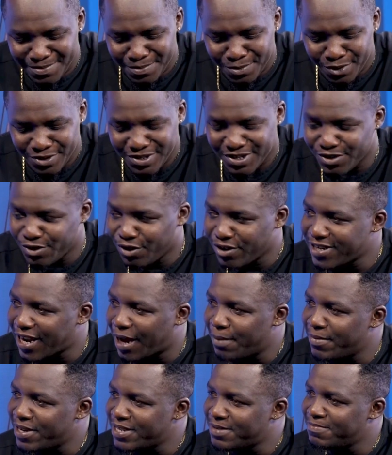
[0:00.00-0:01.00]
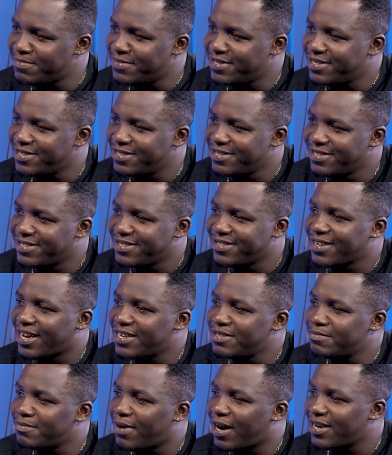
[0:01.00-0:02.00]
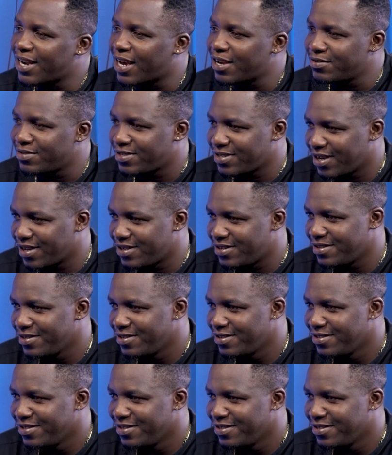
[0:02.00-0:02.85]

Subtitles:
Because it's God that made me this animal that you said.